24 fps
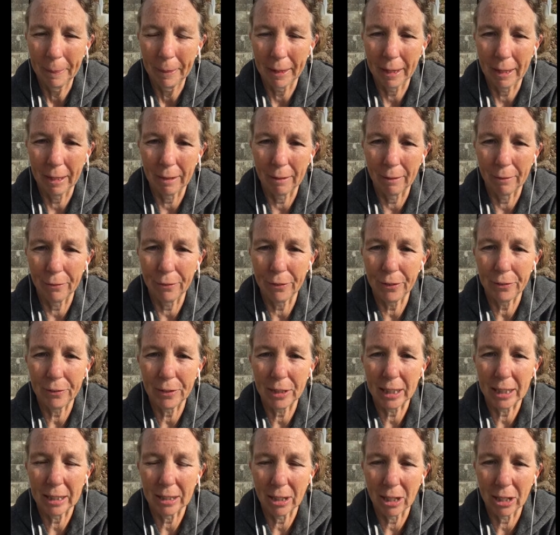
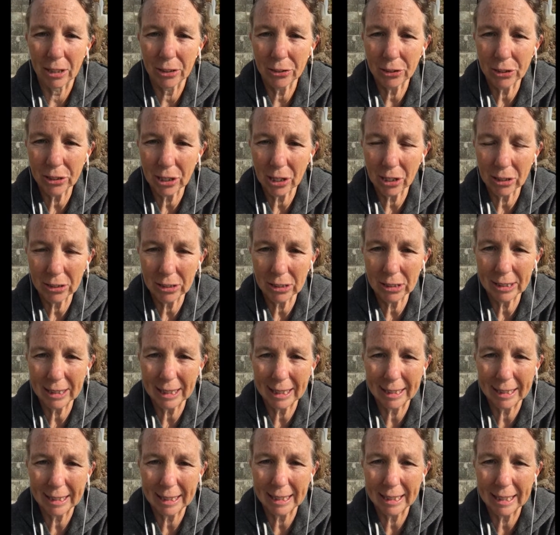$1,500
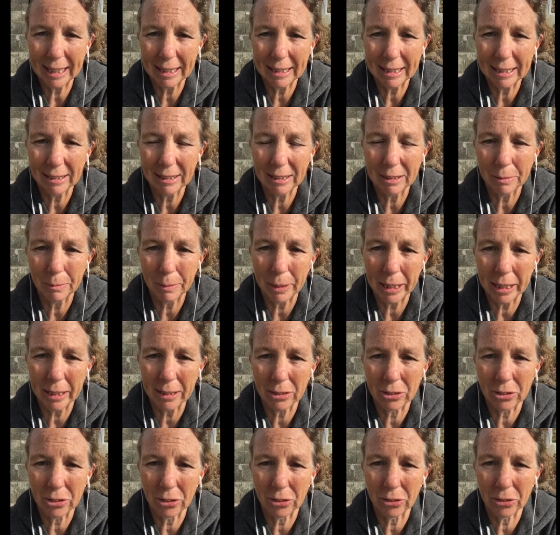at the end of the week
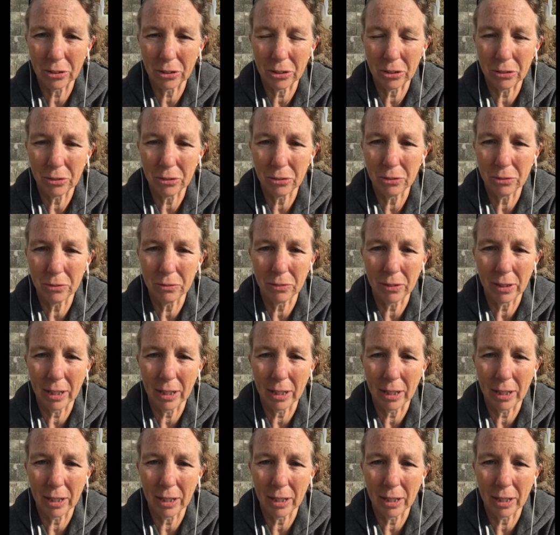so you